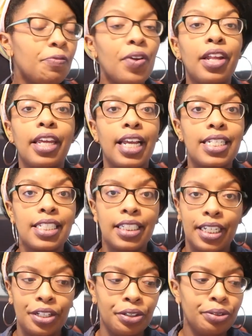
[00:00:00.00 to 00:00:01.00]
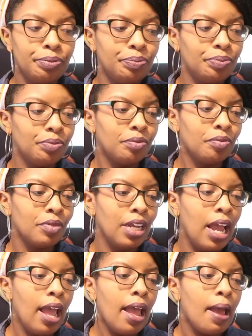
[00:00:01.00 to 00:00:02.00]
Failing as a leader,
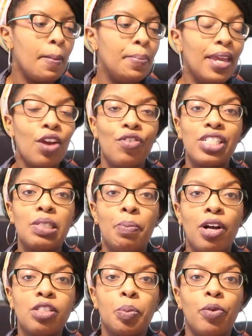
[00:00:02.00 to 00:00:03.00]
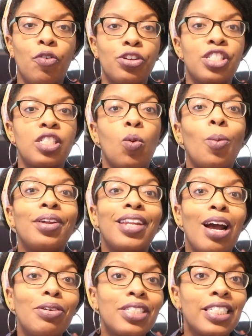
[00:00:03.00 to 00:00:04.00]
being responsible for someone
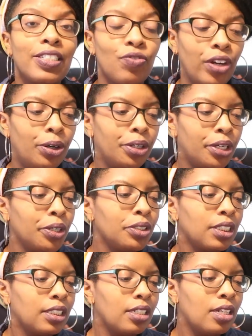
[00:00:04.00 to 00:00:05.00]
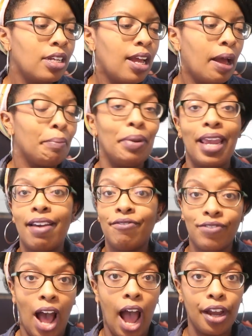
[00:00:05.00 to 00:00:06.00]
else's failures,
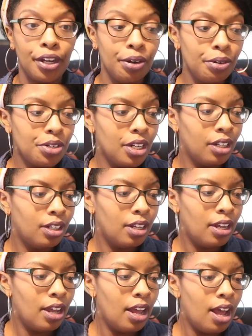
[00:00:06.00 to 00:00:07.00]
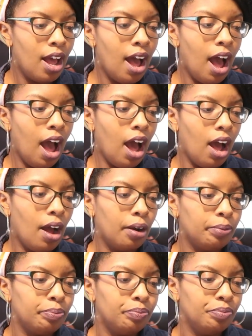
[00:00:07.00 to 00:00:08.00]
being fired,
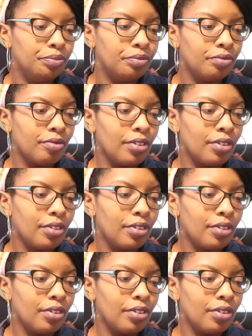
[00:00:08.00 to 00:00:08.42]
and